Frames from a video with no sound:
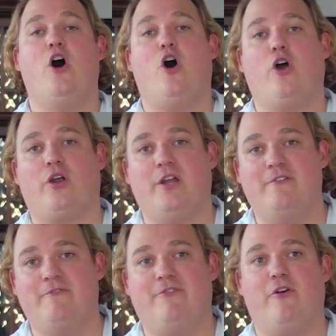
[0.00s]
are
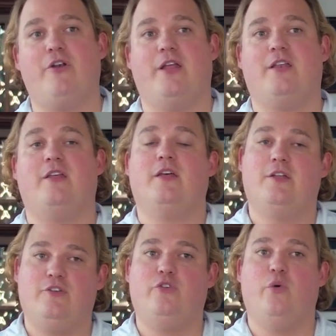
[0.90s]
converted
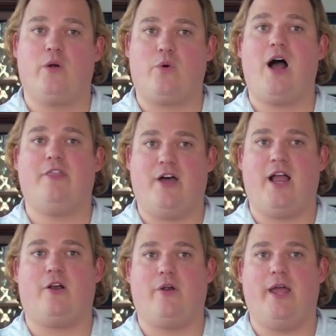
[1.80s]
to a Roth
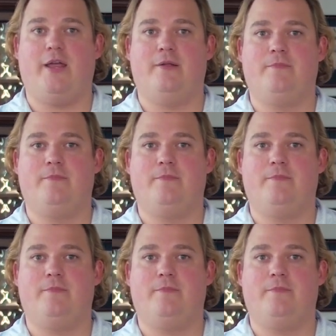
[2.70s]
IRA.